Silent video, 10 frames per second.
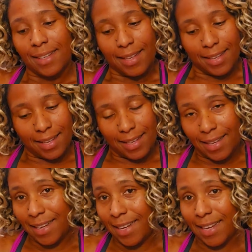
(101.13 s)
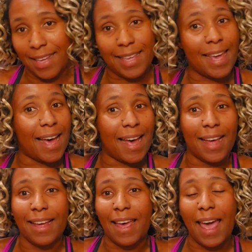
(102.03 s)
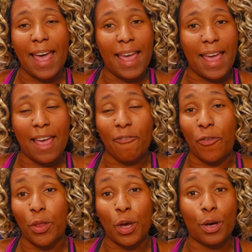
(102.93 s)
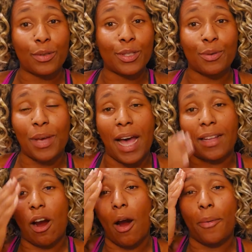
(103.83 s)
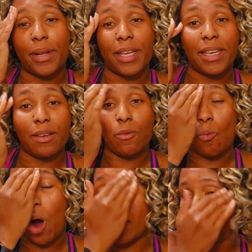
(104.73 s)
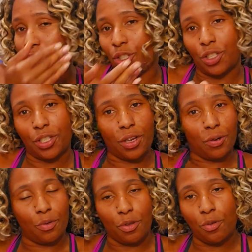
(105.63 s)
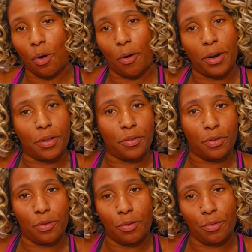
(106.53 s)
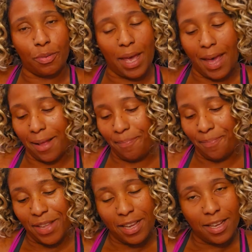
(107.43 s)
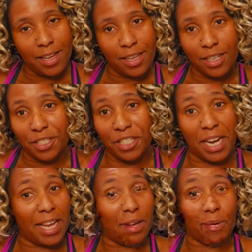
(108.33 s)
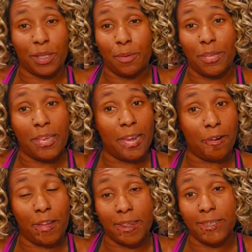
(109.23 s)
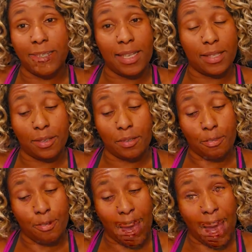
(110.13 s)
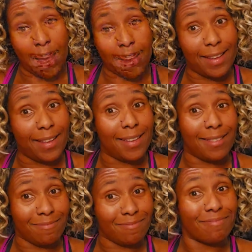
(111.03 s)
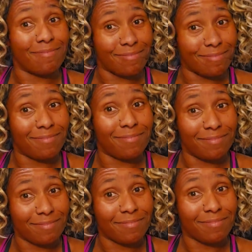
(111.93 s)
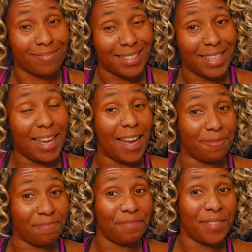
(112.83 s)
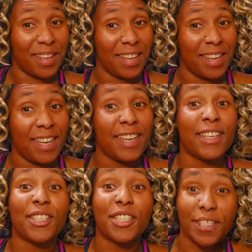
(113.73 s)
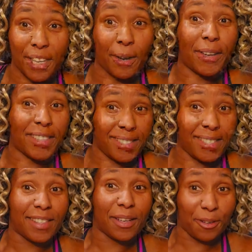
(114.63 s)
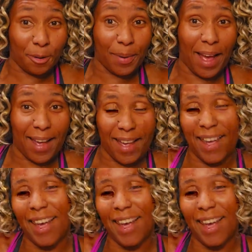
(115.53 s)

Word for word: uh yeah, for those who kind of already watched the show, you already knew that Shannon was going to be carrying the season on her back. And yeah, she's carrying the season on her back.